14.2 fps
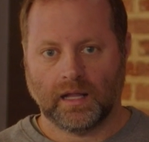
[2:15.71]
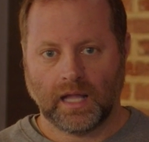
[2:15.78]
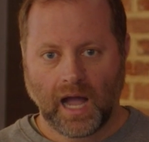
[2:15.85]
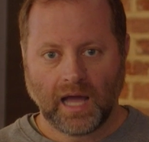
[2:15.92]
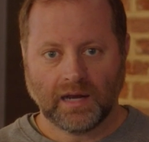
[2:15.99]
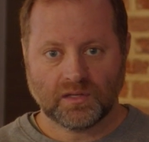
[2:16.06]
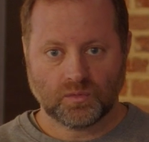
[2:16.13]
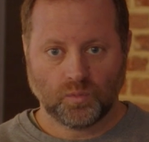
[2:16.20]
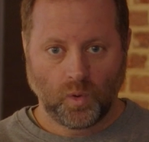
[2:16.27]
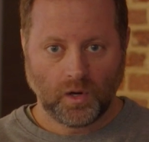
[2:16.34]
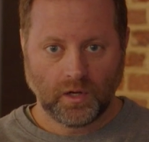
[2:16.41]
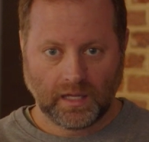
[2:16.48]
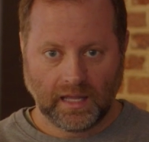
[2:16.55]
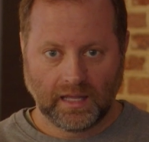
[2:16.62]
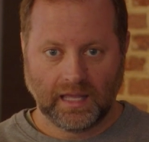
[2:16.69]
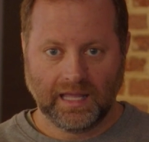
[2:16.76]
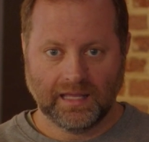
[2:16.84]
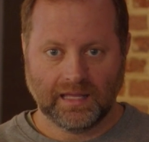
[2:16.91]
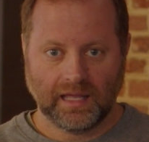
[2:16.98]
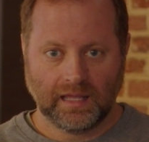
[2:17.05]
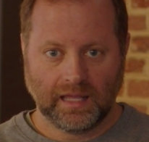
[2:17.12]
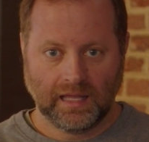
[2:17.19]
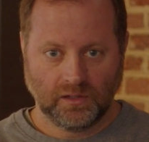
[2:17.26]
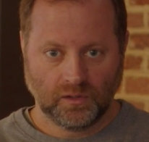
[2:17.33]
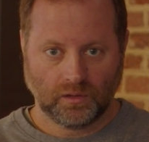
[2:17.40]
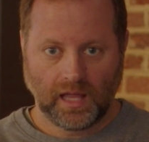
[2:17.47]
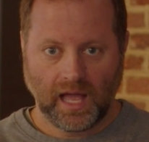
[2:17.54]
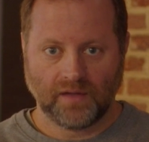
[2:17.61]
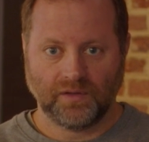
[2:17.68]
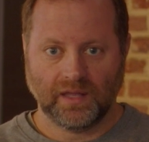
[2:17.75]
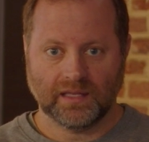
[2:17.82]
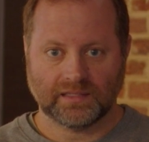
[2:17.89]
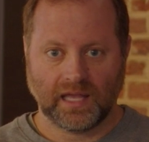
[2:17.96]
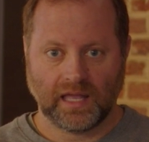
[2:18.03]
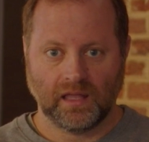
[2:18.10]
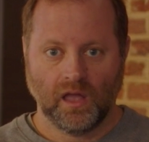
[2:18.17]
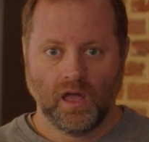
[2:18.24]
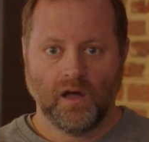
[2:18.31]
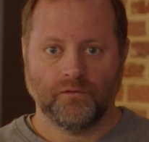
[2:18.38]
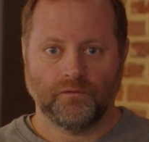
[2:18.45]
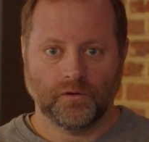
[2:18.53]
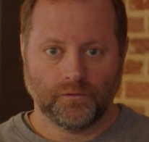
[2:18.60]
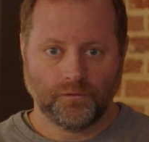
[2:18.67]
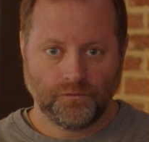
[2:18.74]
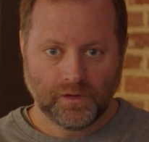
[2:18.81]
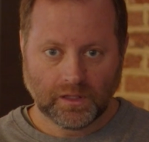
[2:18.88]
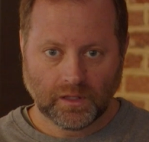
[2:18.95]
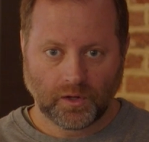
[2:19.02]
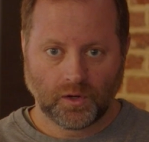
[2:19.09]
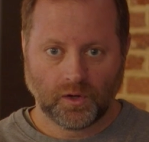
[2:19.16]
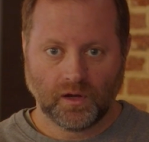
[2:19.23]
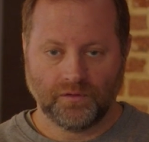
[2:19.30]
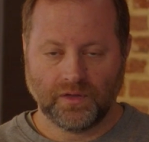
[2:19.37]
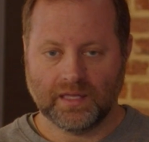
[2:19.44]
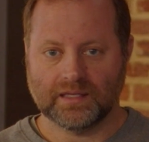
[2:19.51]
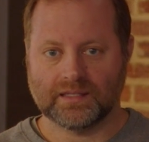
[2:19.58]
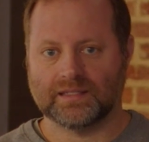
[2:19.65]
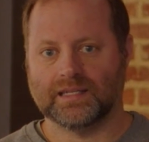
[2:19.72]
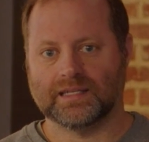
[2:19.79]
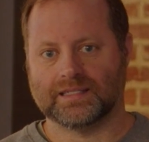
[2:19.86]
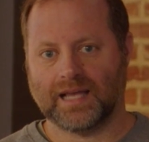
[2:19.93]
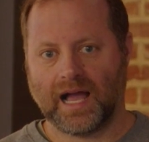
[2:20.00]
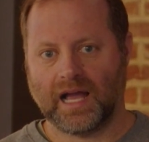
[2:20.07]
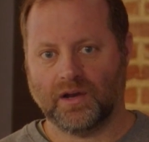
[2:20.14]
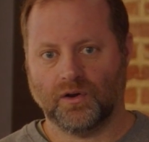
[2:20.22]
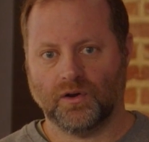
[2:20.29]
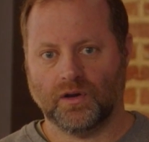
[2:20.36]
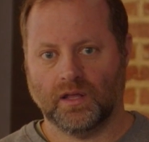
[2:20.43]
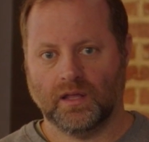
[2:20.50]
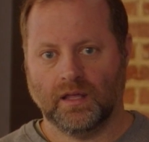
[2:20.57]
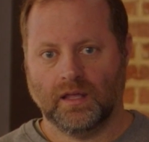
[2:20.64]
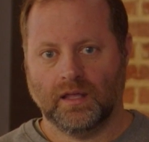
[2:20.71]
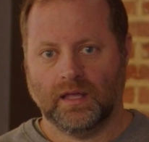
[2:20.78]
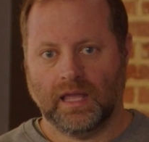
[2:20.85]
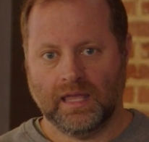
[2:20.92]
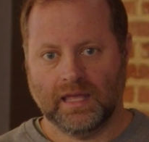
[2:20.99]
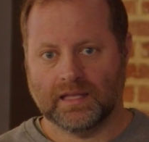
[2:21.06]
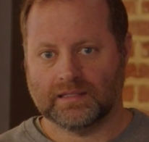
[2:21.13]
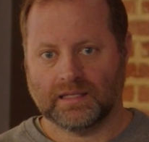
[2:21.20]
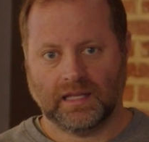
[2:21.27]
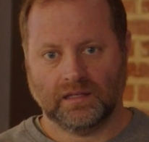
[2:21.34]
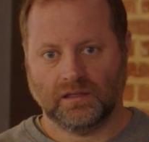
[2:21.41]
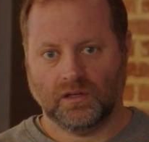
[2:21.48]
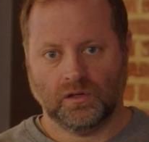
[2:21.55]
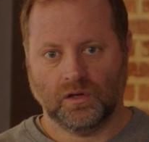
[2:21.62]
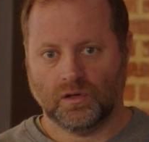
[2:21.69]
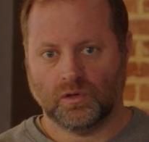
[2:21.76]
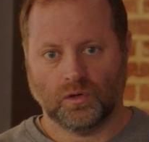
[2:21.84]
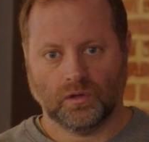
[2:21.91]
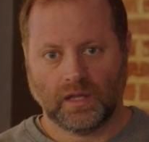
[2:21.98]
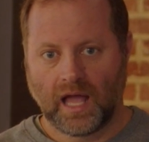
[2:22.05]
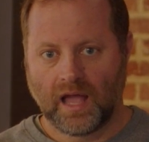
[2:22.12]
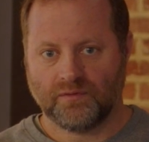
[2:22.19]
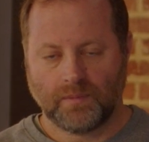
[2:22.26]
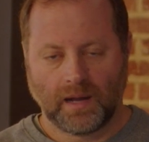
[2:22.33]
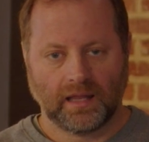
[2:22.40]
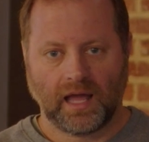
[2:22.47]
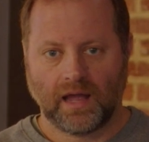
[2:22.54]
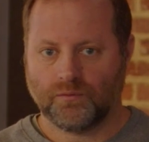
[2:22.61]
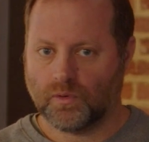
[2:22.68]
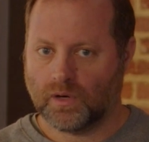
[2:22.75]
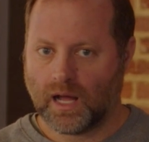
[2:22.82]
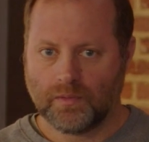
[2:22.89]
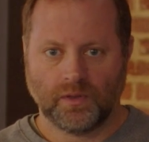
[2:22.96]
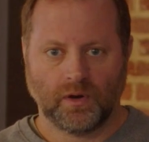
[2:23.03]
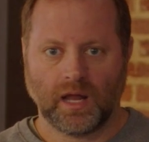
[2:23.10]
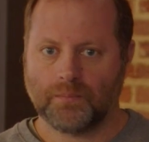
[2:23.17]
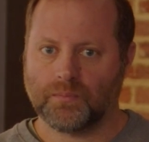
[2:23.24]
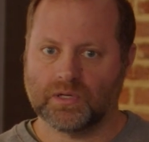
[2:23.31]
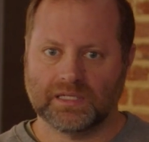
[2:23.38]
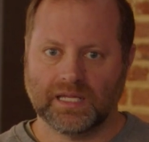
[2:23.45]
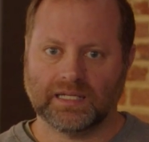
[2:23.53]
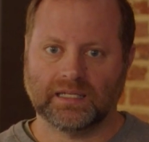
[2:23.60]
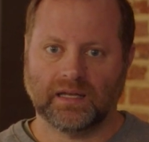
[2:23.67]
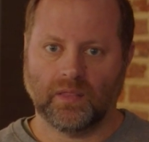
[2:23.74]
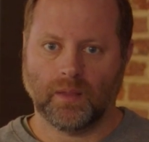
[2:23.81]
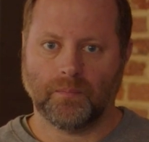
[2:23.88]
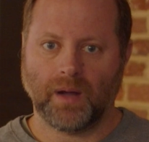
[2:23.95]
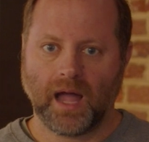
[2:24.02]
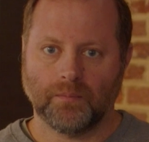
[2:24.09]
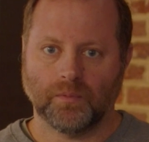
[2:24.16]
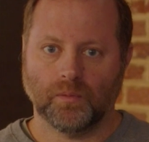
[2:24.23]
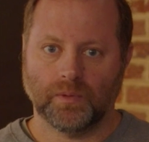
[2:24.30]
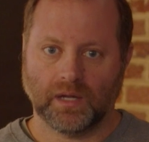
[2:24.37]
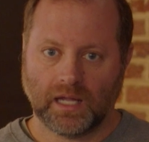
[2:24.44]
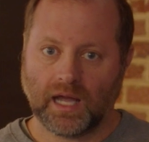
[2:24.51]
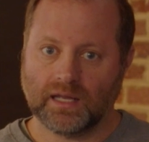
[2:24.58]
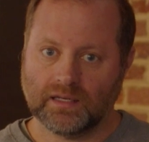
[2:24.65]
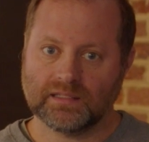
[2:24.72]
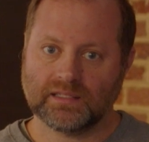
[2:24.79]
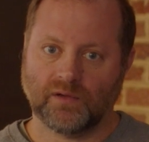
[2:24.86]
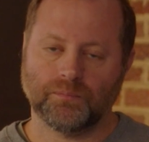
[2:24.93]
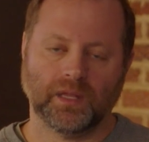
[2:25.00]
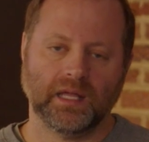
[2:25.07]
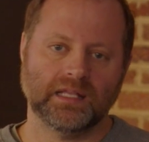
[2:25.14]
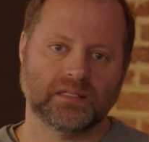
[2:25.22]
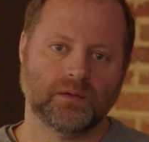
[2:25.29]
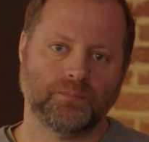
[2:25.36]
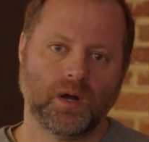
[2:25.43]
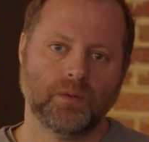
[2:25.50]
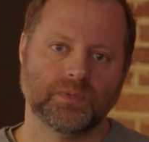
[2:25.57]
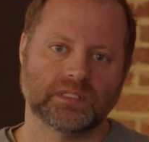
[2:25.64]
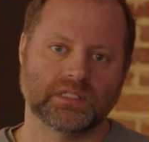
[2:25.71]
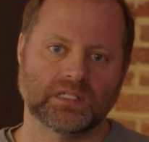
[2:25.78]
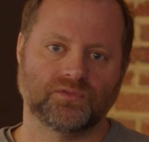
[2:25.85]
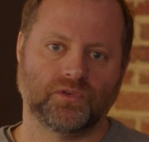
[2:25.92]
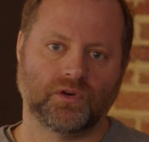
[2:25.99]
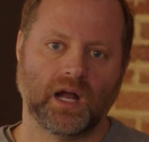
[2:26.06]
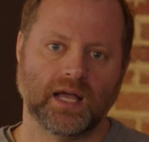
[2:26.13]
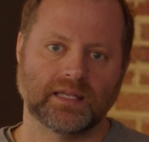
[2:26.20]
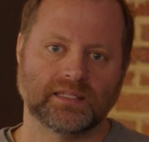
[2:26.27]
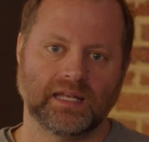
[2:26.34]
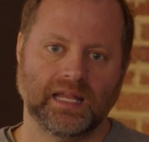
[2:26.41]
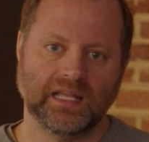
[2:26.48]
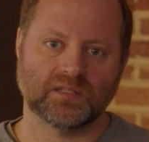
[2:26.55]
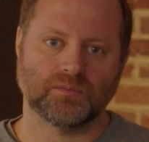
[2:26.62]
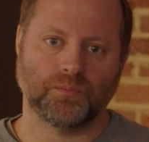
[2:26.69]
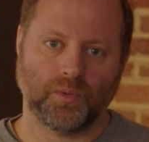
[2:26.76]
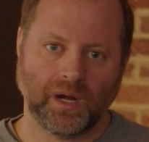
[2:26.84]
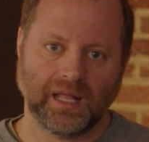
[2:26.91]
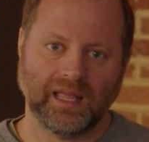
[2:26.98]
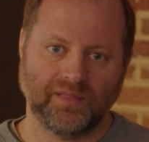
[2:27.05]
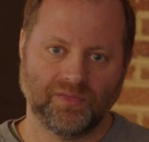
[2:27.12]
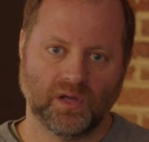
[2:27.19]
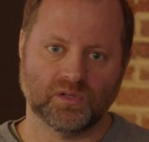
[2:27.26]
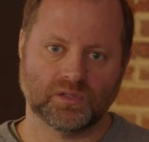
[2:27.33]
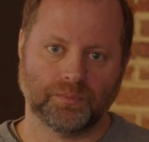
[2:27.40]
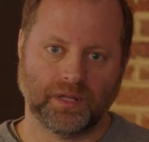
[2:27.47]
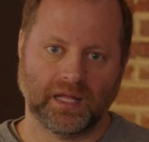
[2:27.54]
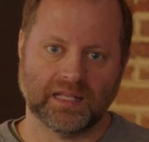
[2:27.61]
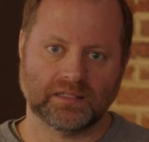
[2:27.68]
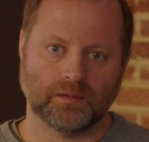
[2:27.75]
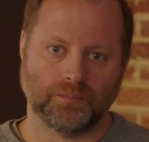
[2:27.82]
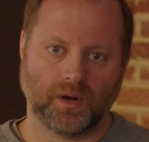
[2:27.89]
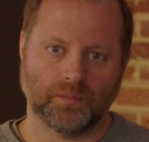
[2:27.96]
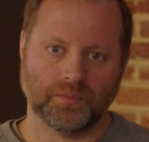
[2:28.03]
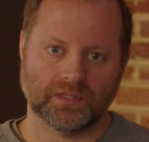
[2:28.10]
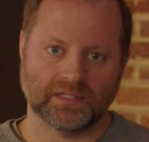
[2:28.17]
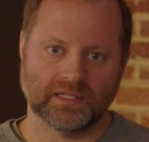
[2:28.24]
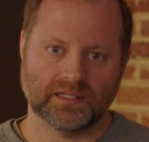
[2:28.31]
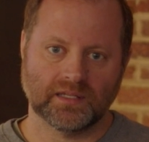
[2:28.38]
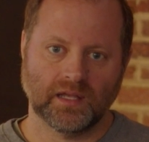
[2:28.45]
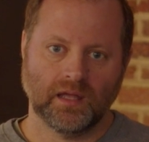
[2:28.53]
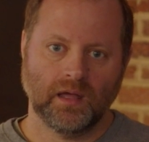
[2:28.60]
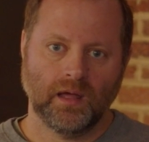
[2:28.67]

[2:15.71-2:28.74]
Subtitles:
God is working in your life. He is a fulfiller of his desired ends. Again, your life, my life, they're not predicted in the Bible, but God does have plans and purposes for us, and he is bringing those plans and purposes